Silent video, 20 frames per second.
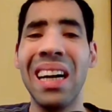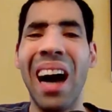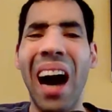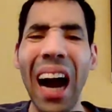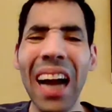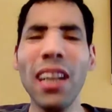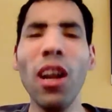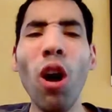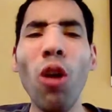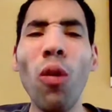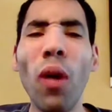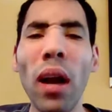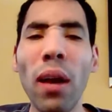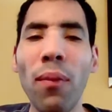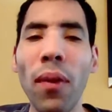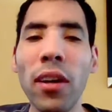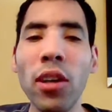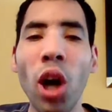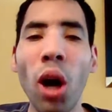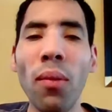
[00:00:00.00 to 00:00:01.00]
I don't want to
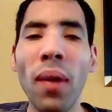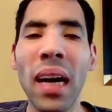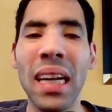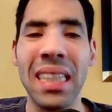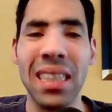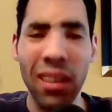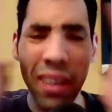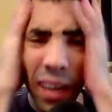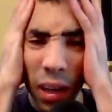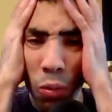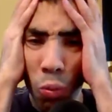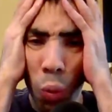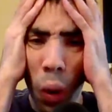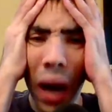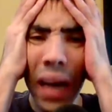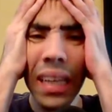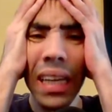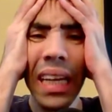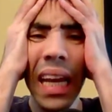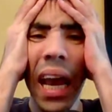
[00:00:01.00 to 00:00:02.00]
fight robots! Like,
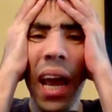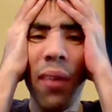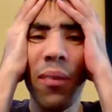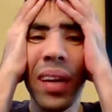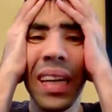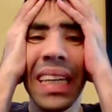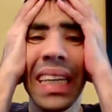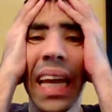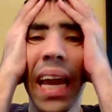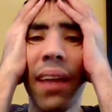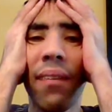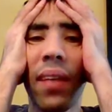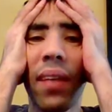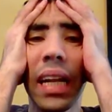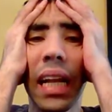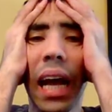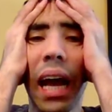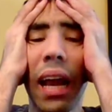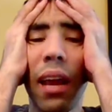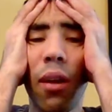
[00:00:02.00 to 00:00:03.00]
why did every game
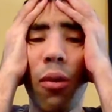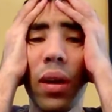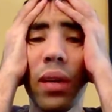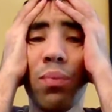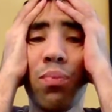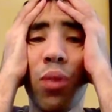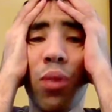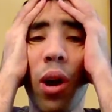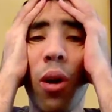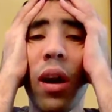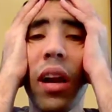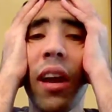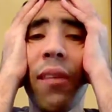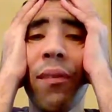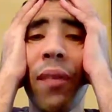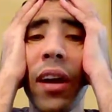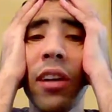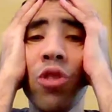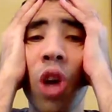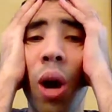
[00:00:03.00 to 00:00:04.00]
I, I always play want to
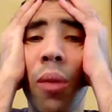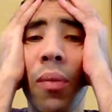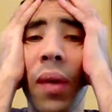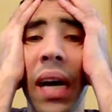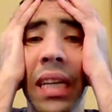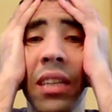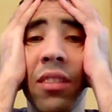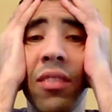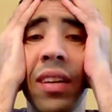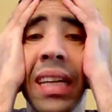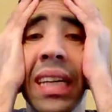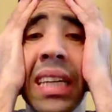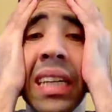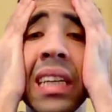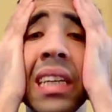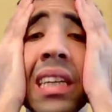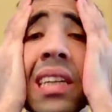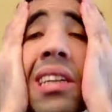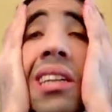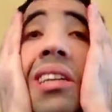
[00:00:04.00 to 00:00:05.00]
fight robots? Like,
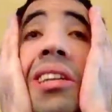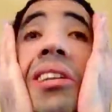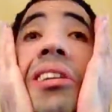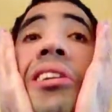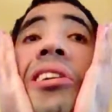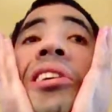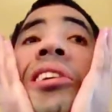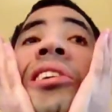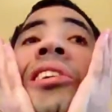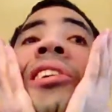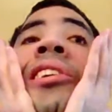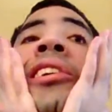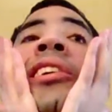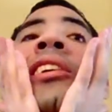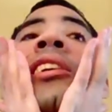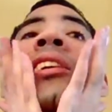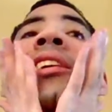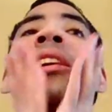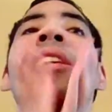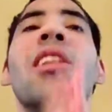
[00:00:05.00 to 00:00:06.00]

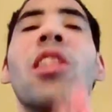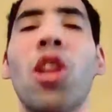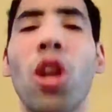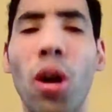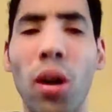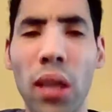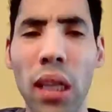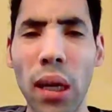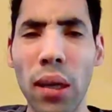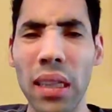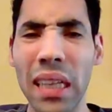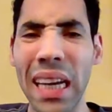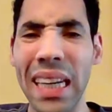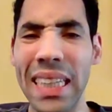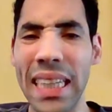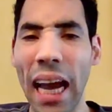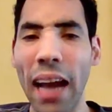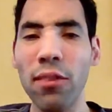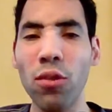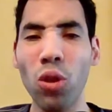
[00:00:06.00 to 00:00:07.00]
ugh. The, the, the
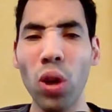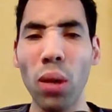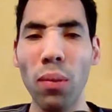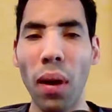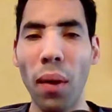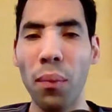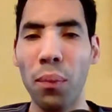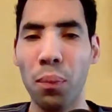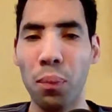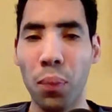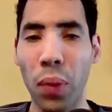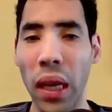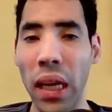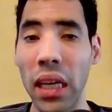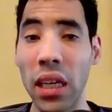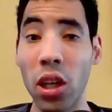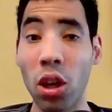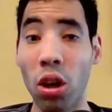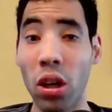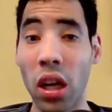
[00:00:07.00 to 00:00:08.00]
attack my
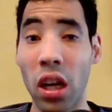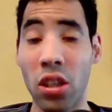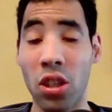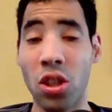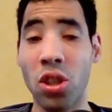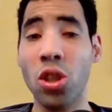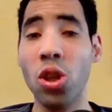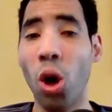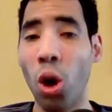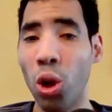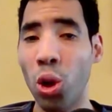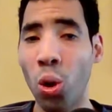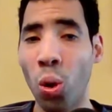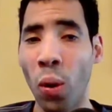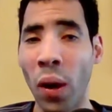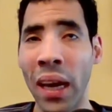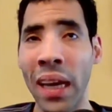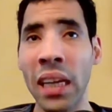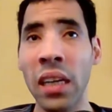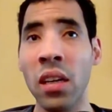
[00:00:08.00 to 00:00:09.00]
opinion are so
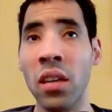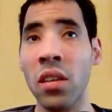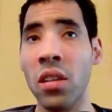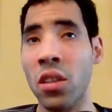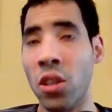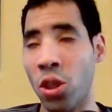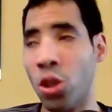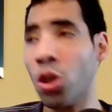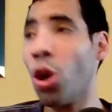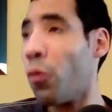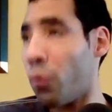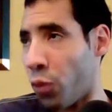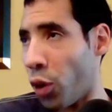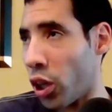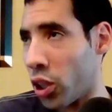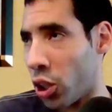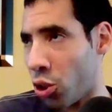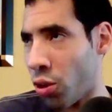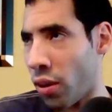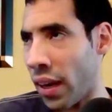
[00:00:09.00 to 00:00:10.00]
annoying, so
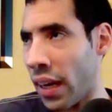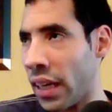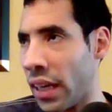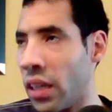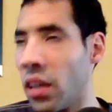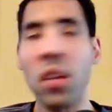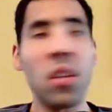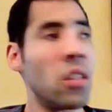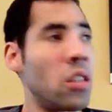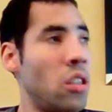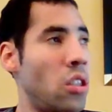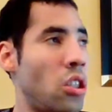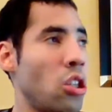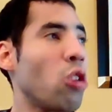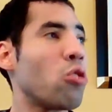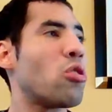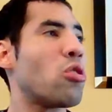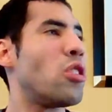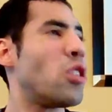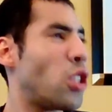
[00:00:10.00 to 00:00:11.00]
frustrating.
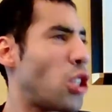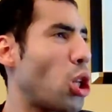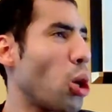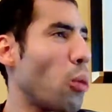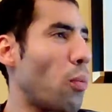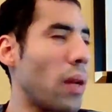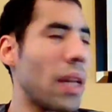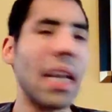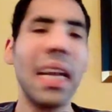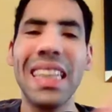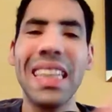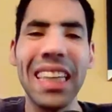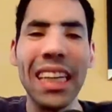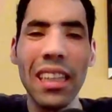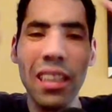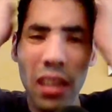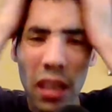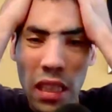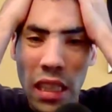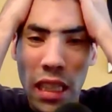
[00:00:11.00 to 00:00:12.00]
So stupid.
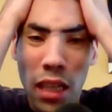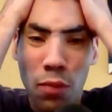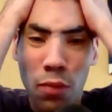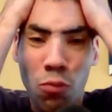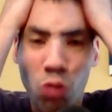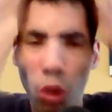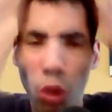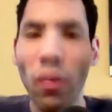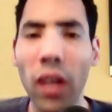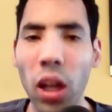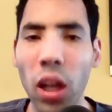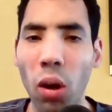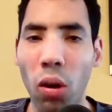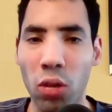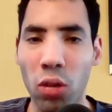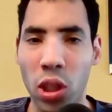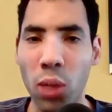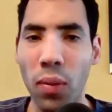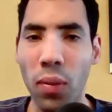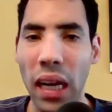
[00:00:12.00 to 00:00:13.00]
Just, just drop my dog
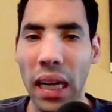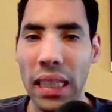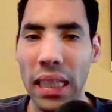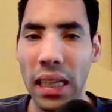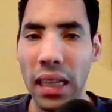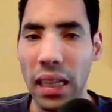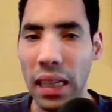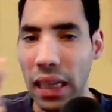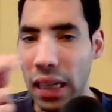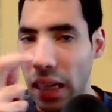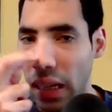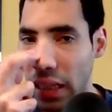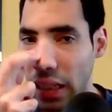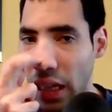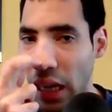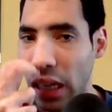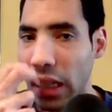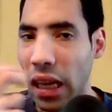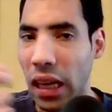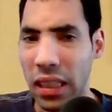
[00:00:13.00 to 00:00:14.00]
stupid. After it,
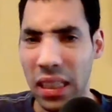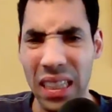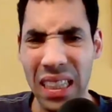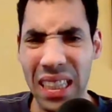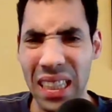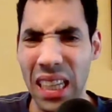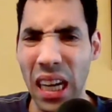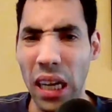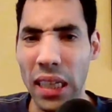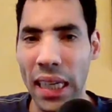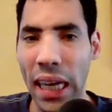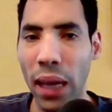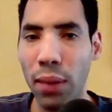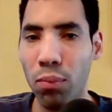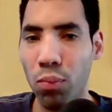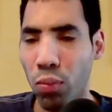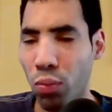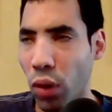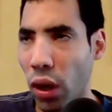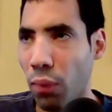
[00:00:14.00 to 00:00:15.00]
that, that entire
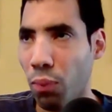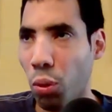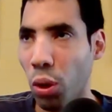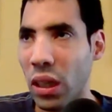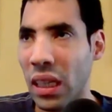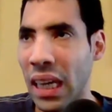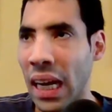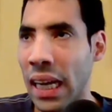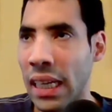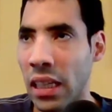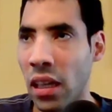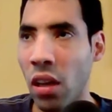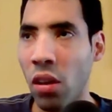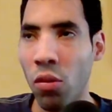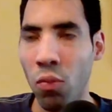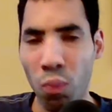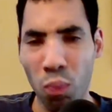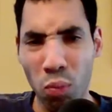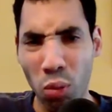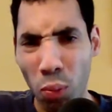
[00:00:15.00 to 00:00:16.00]
game wait putting again.
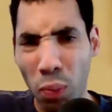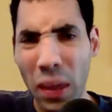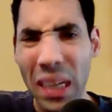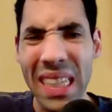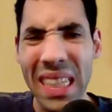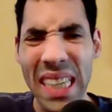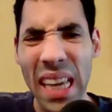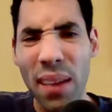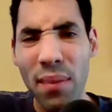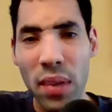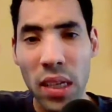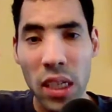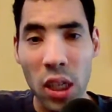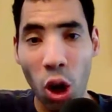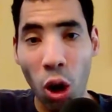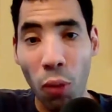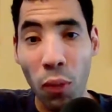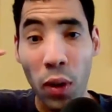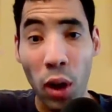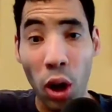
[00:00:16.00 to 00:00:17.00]
Repeat the same mistake
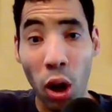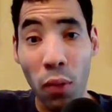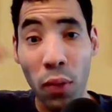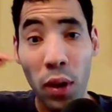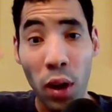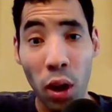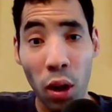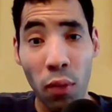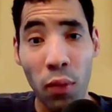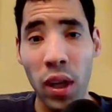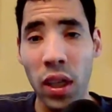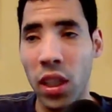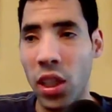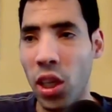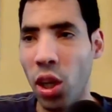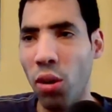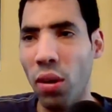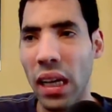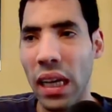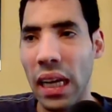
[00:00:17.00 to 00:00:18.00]
over and over and over
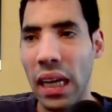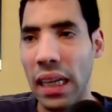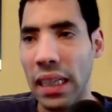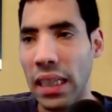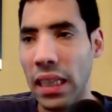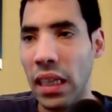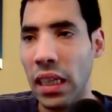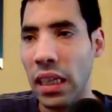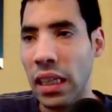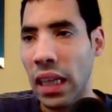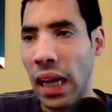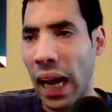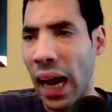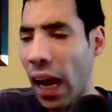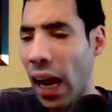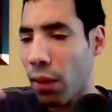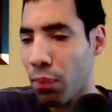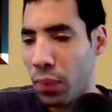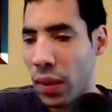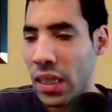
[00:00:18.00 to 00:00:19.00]
until I uh, after you get the
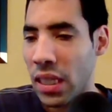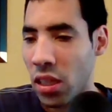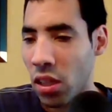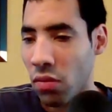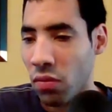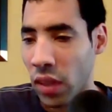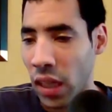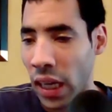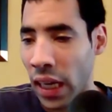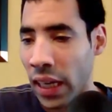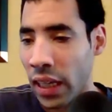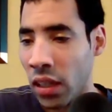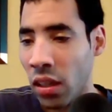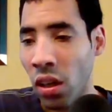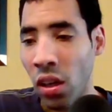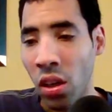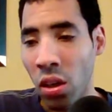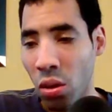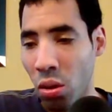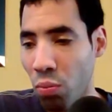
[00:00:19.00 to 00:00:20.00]
happy something
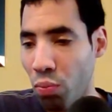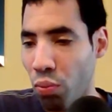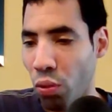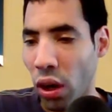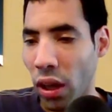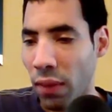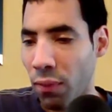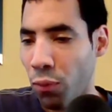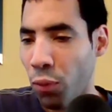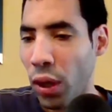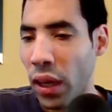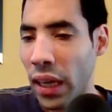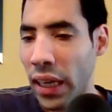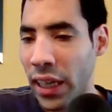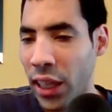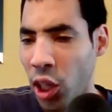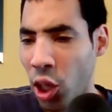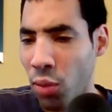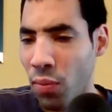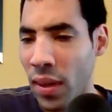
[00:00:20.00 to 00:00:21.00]
Playing free
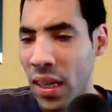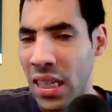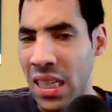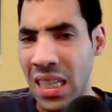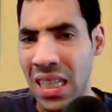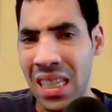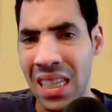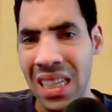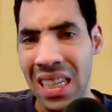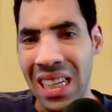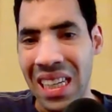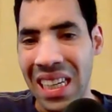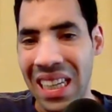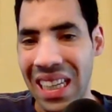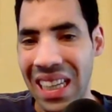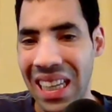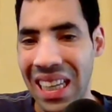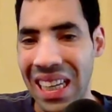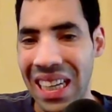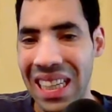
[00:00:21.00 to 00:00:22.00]
inhumans
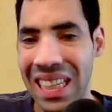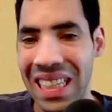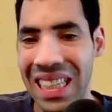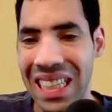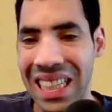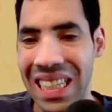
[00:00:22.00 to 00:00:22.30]
and